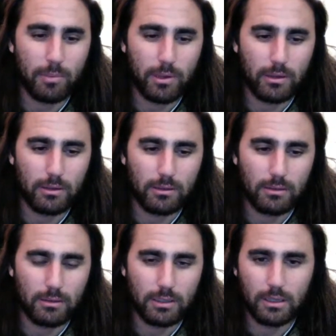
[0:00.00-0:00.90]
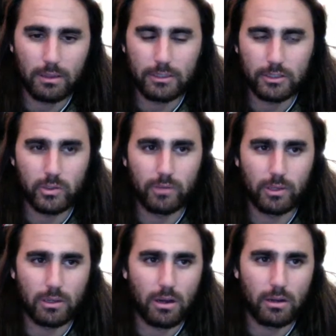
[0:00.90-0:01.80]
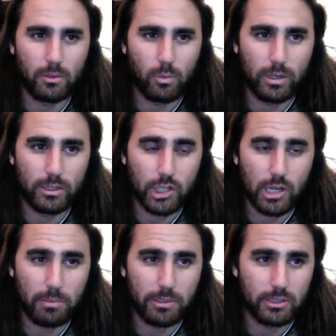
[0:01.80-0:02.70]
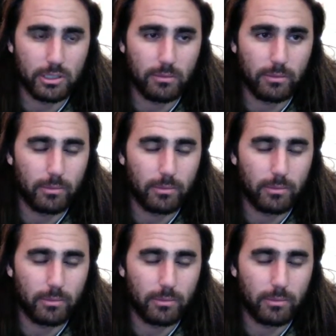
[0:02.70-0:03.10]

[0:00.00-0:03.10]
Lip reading: but they just don't have the car to win a championship.